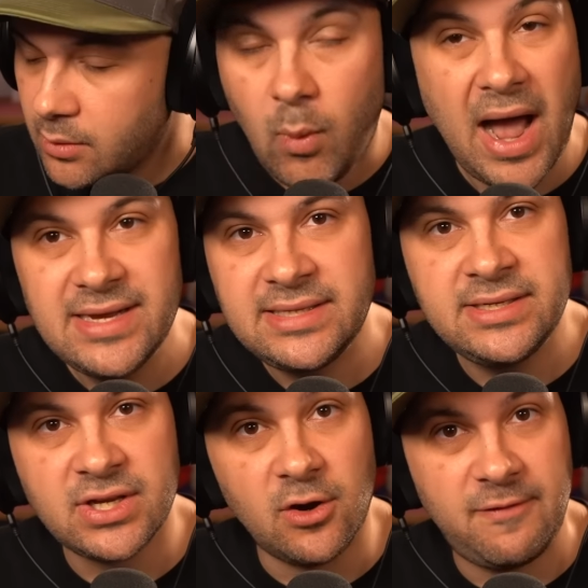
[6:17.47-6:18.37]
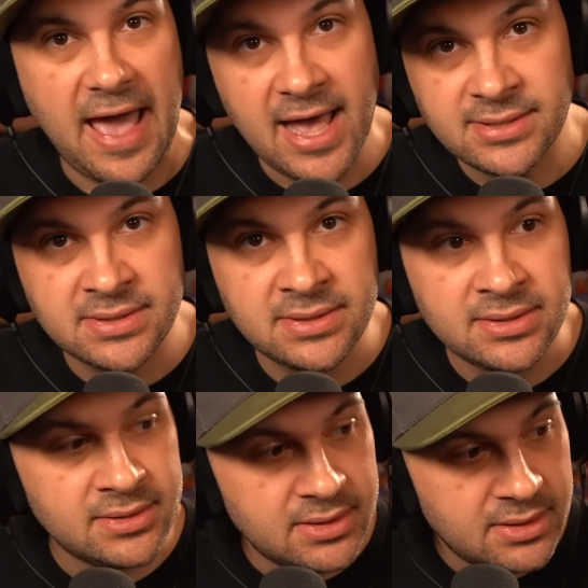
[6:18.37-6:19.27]
Why is he so fast?
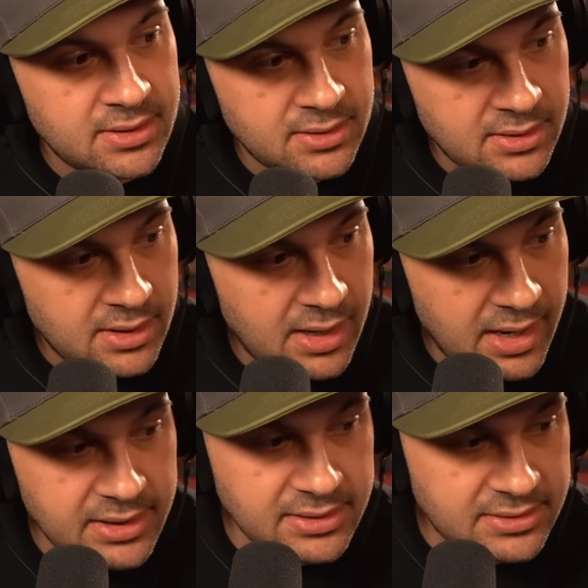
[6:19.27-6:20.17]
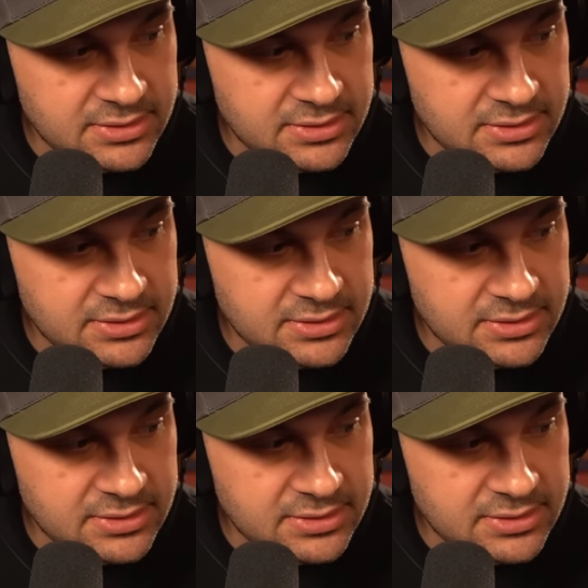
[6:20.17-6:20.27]
And